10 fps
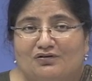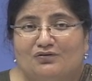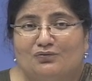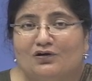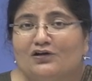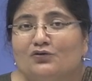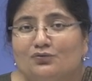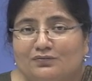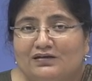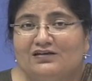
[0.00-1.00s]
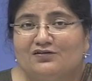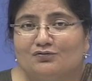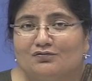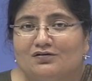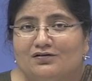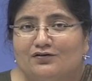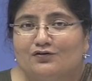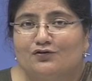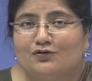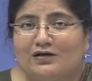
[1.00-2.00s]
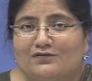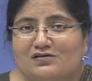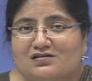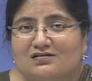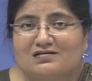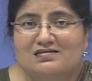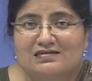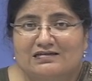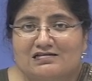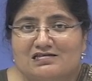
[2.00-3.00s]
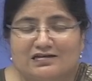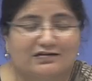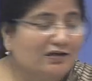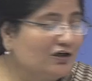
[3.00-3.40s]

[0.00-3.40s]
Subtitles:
What do we do? You have a certain skill set.